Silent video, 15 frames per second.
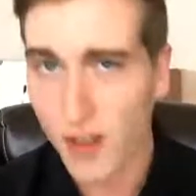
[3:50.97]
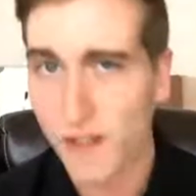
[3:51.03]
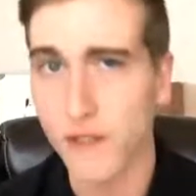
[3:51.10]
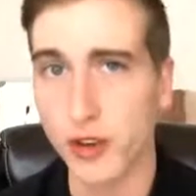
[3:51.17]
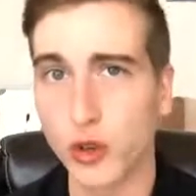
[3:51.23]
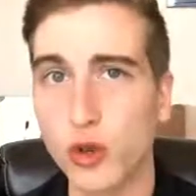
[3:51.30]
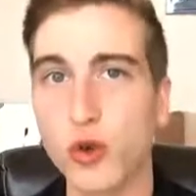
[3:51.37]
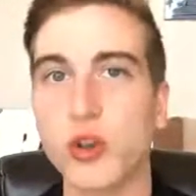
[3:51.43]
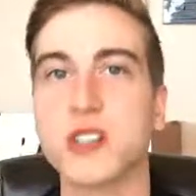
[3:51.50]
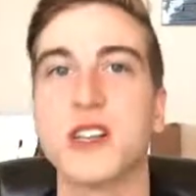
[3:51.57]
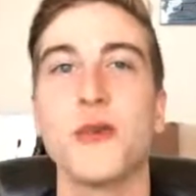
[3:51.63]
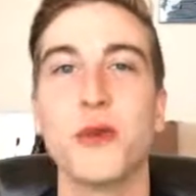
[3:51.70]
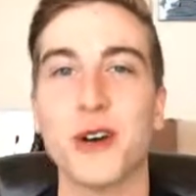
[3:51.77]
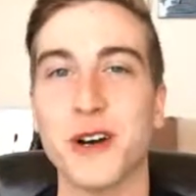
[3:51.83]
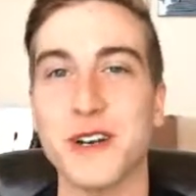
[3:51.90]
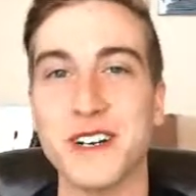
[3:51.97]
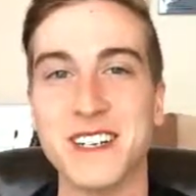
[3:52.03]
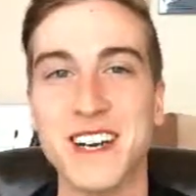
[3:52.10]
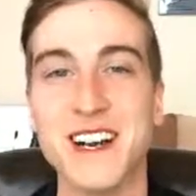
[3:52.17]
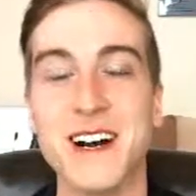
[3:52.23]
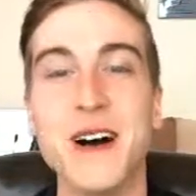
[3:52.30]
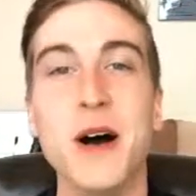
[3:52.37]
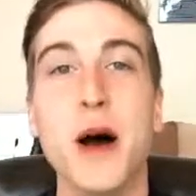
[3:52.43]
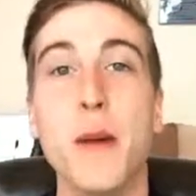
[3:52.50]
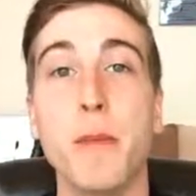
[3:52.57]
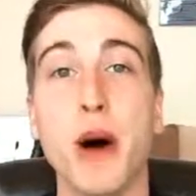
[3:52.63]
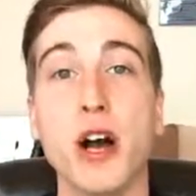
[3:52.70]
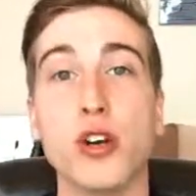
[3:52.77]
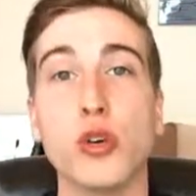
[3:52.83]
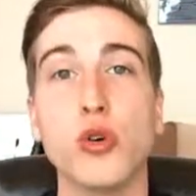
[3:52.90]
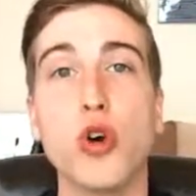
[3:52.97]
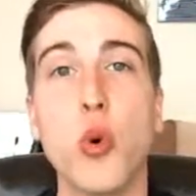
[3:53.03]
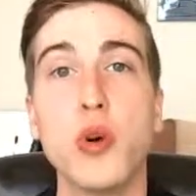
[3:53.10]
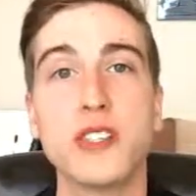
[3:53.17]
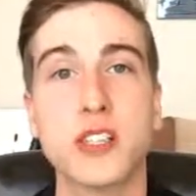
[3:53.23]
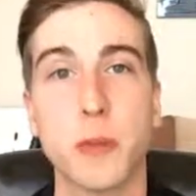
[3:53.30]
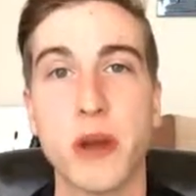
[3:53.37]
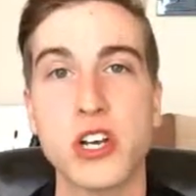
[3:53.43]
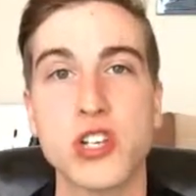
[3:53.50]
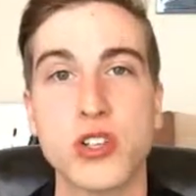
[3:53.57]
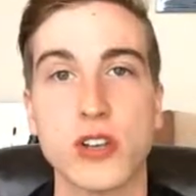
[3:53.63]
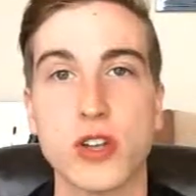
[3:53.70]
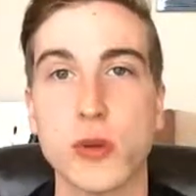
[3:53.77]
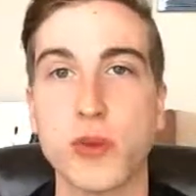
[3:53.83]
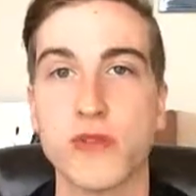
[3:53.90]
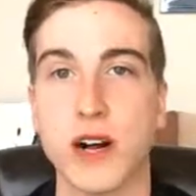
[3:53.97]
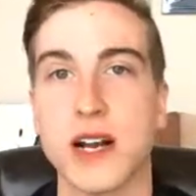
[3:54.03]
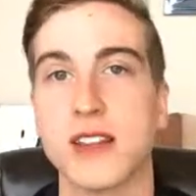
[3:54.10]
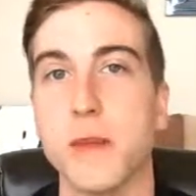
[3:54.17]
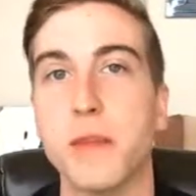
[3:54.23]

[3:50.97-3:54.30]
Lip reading: Or Google, because they want all your data, but Google wants to make sure that they're providing the